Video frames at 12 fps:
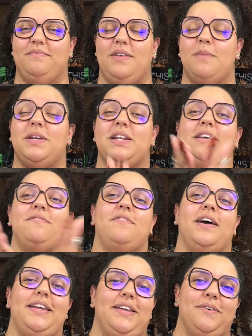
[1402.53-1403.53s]
I'm gonna
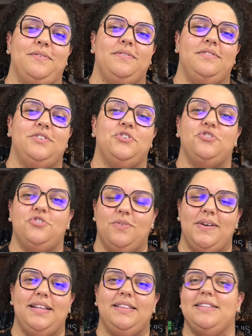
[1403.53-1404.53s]
invite you to
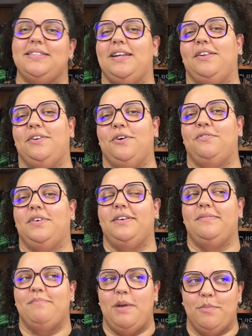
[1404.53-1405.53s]
join the Stella Nova
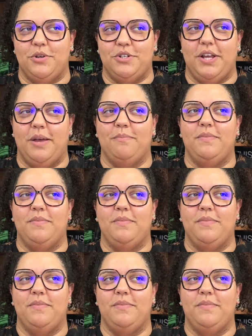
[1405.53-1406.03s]
membership.